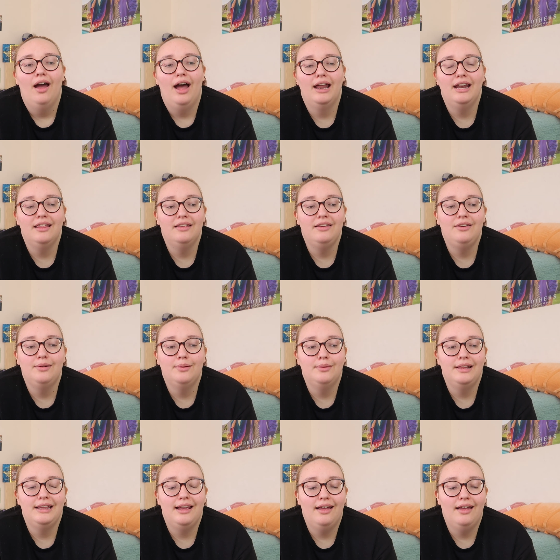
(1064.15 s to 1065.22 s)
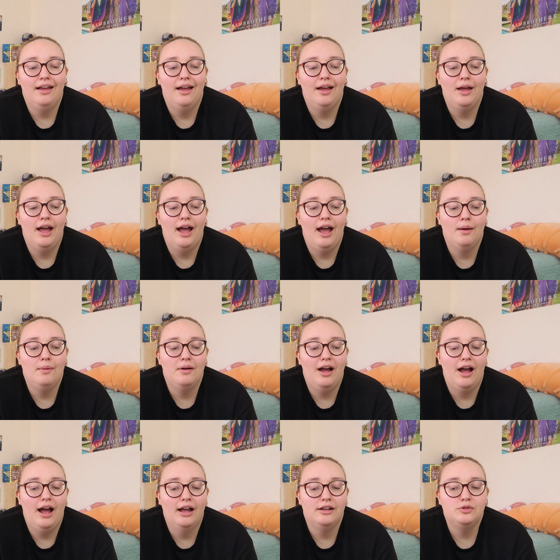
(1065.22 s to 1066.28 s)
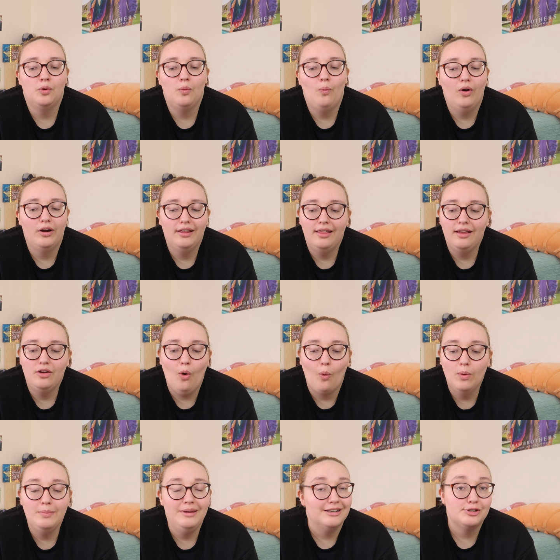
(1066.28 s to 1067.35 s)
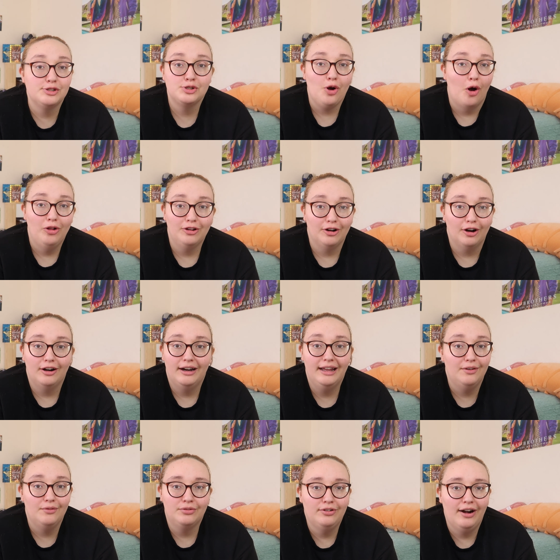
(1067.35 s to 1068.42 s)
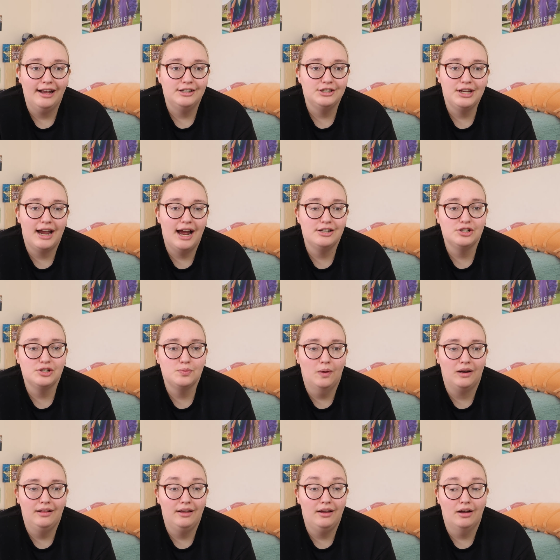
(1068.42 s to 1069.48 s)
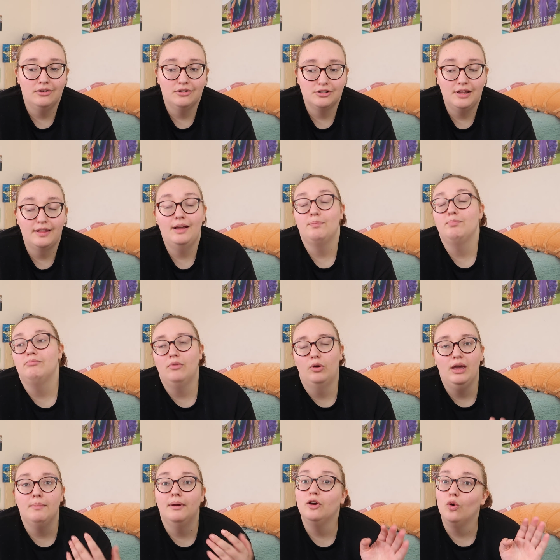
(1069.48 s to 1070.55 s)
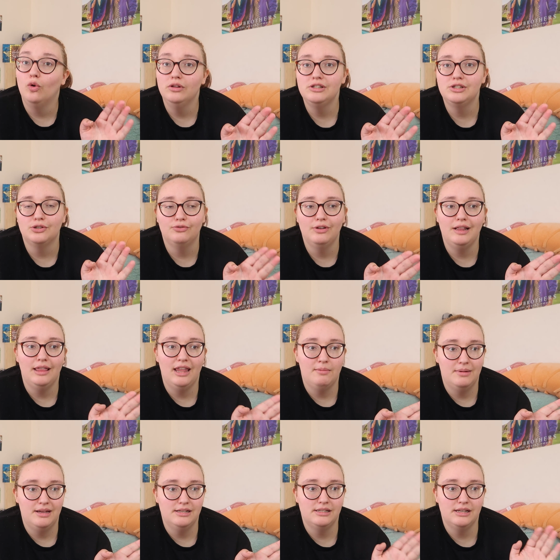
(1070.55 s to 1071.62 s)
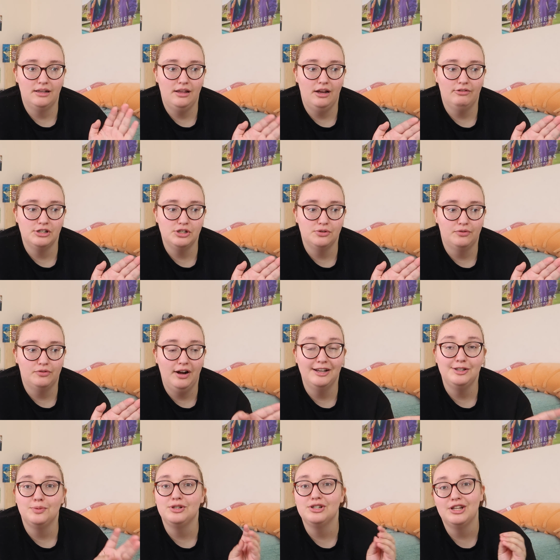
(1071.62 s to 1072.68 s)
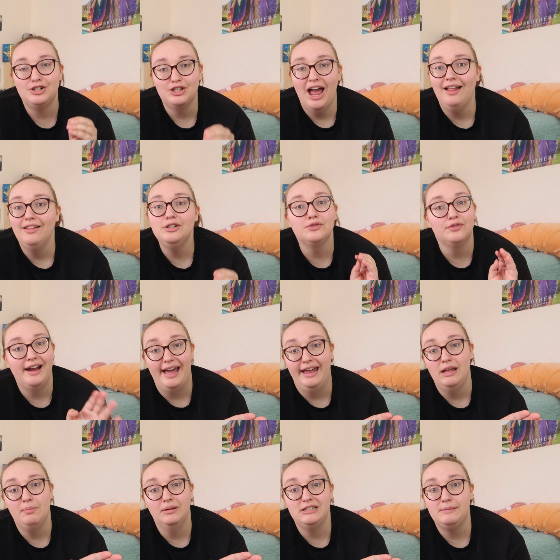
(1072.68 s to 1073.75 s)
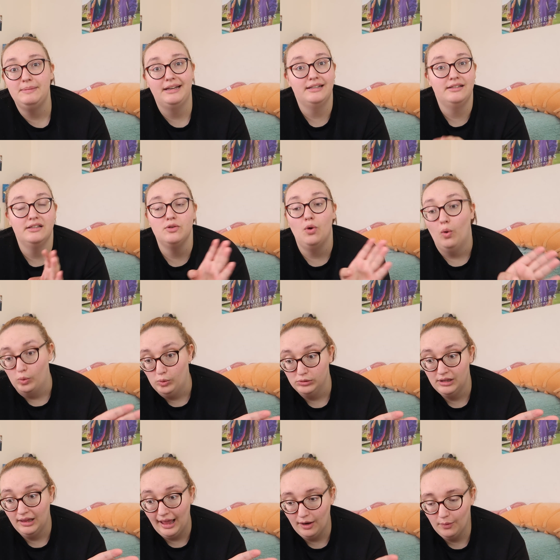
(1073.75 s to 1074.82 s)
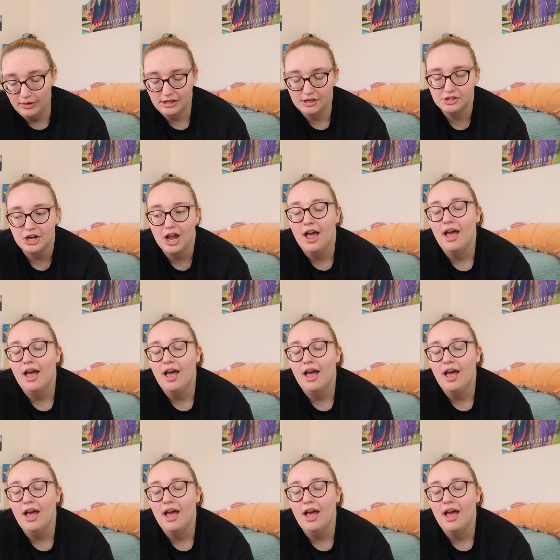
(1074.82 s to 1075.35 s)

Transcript: And you know, like, I don't want to like go and be a scholar in French. Like, I just want to like okay, my goal is to read Les Mis in the original French, which is a challenge for anybody because it's old language.